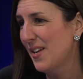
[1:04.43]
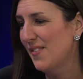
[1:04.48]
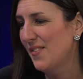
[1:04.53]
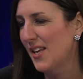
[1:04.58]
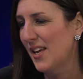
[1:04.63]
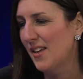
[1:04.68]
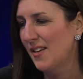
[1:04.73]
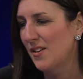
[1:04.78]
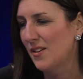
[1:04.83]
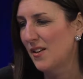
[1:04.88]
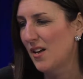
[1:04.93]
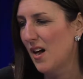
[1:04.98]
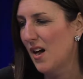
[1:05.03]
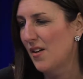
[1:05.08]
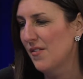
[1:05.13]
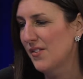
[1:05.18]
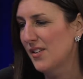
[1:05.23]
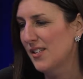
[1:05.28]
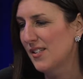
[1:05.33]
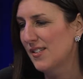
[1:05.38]
and then
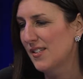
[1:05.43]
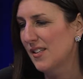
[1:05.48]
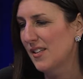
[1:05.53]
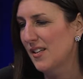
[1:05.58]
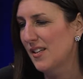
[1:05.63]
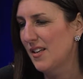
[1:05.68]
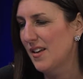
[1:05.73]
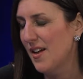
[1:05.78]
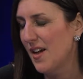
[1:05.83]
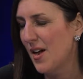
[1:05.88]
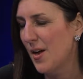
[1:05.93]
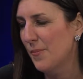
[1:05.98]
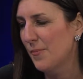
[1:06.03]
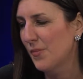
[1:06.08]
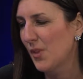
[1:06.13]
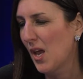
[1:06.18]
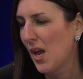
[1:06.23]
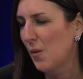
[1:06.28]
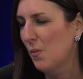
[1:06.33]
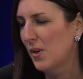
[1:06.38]
obviously, um,
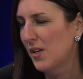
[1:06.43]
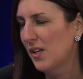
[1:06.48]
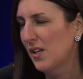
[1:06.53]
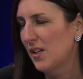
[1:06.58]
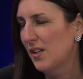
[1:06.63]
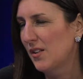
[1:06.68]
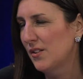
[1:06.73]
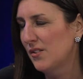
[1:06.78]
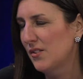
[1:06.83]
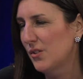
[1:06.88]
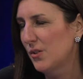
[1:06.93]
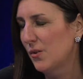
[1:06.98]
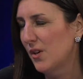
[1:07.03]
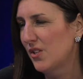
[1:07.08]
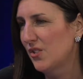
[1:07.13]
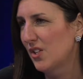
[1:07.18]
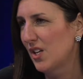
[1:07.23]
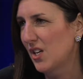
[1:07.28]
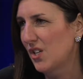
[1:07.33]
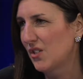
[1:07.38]
I want to get into
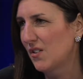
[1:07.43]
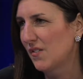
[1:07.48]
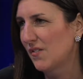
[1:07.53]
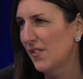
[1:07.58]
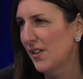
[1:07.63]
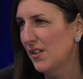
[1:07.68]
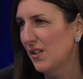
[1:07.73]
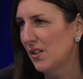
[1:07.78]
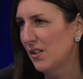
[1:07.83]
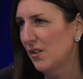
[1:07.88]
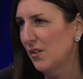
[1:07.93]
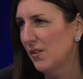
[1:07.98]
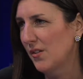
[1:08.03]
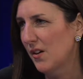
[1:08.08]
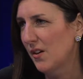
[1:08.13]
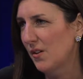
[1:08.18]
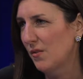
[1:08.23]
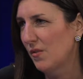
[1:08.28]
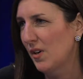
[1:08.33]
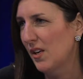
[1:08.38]
education funding. You're
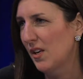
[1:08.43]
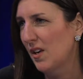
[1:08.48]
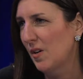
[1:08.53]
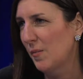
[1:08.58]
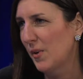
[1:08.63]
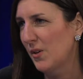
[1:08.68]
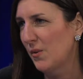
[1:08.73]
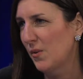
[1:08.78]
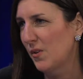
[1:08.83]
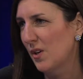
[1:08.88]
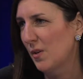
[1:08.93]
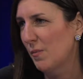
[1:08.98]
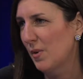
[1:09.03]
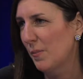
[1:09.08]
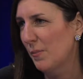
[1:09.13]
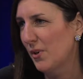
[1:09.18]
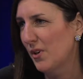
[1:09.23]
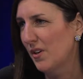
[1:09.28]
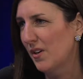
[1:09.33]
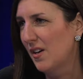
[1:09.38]
the ranking minority
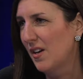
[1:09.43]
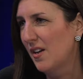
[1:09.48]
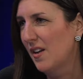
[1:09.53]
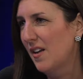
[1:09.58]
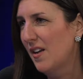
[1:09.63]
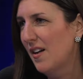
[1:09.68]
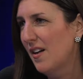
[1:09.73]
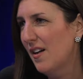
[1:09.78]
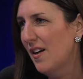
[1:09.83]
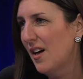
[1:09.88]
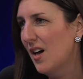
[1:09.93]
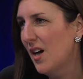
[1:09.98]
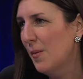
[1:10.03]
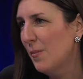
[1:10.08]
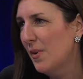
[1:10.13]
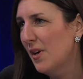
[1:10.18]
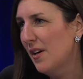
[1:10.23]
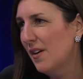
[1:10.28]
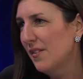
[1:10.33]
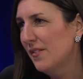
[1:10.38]
member.
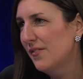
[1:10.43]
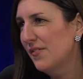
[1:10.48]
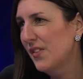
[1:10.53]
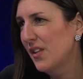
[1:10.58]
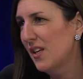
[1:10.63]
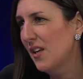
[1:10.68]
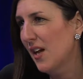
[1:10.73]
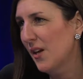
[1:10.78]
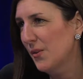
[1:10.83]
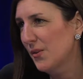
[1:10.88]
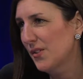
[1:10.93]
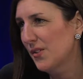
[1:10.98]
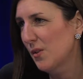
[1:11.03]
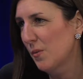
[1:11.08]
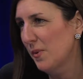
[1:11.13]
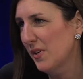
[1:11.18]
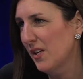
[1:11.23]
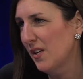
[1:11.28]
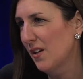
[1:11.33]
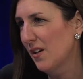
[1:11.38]
Um, of the House
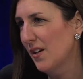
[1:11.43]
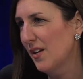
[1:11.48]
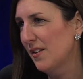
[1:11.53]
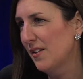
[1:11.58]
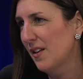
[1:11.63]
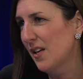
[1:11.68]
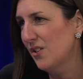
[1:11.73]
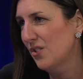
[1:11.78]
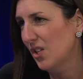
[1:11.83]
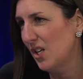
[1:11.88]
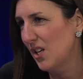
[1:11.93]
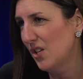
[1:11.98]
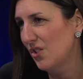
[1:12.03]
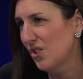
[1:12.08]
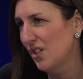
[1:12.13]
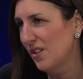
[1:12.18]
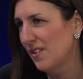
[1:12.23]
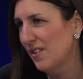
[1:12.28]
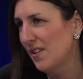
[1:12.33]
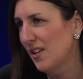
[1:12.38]
Committee on
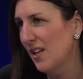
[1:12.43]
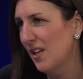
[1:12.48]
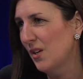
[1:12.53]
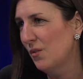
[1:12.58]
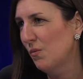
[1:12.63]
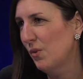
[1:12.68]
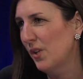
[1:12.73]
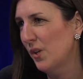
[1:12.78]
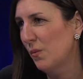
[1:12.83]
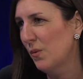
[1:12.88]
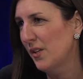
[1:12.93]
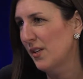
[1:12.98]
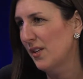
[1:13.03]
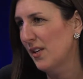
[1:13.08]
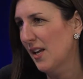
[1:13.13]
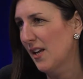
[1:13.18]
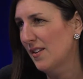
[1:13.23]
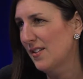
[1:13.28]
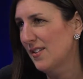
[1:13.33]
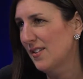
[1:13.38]
Education and mm -hmm. really want to
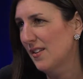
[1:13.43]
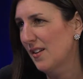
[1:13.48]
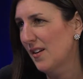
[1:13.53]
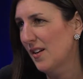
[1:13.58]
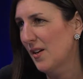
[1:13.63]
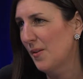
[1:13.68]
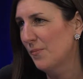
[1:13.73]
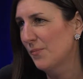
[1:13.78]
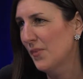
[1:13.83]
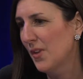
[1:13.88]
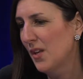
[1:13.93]
get um,